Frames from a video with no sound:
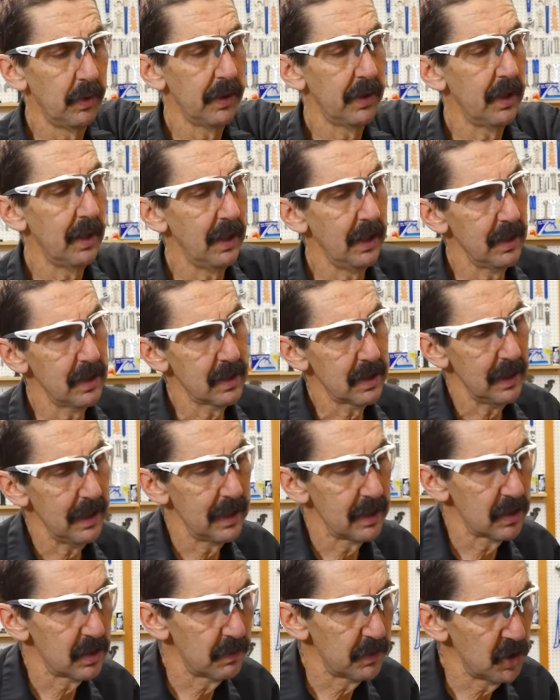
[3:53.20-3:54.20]
with these
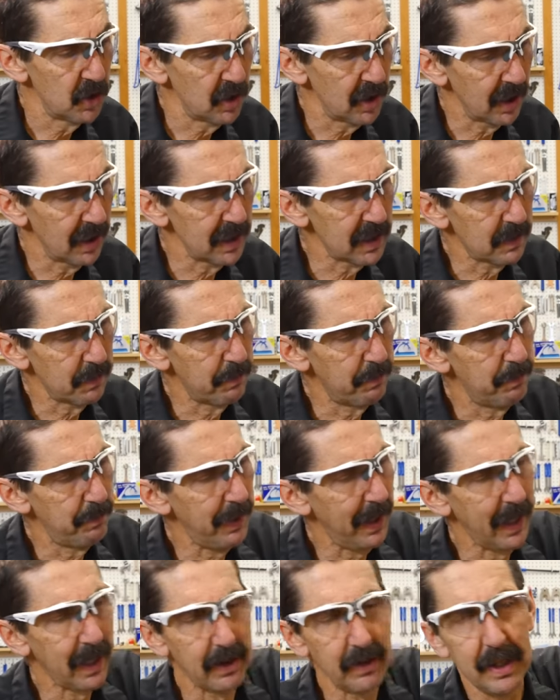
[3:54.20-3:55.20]
is just
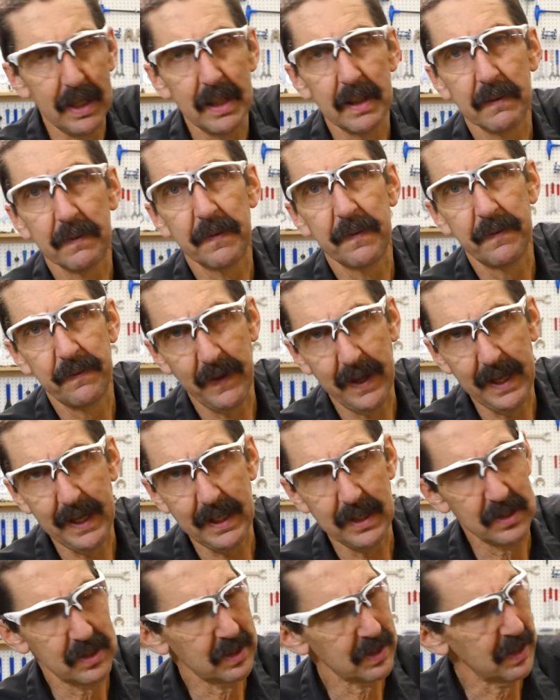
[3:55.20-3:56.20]
bury the
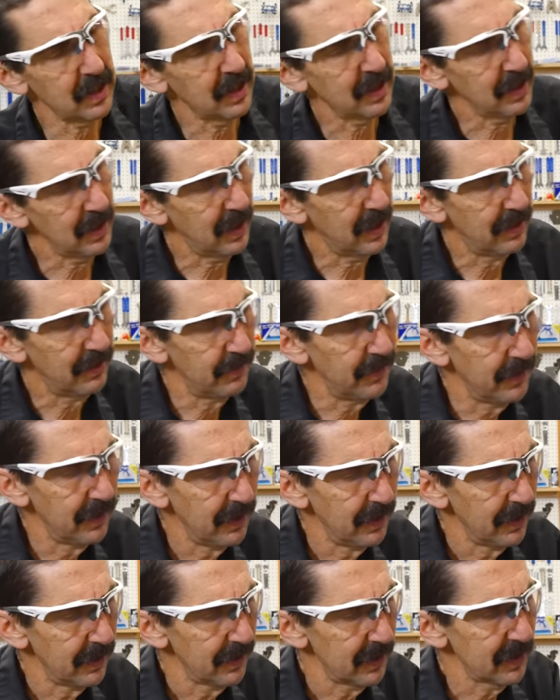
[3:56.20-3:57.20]
face of
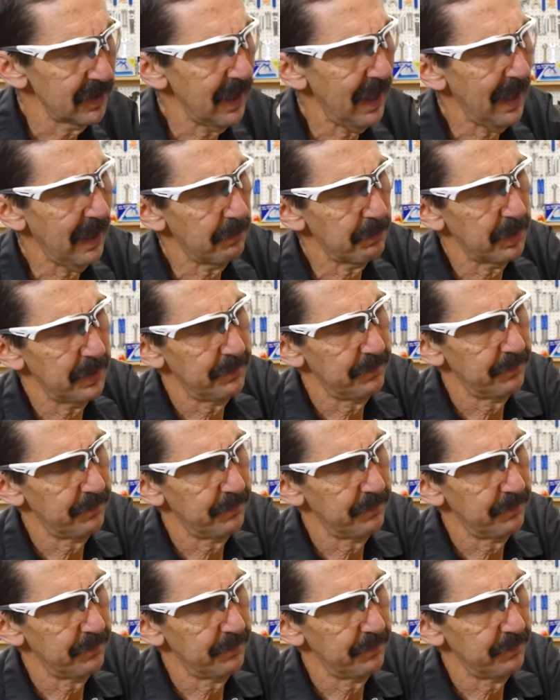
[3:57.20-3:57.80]
the tap,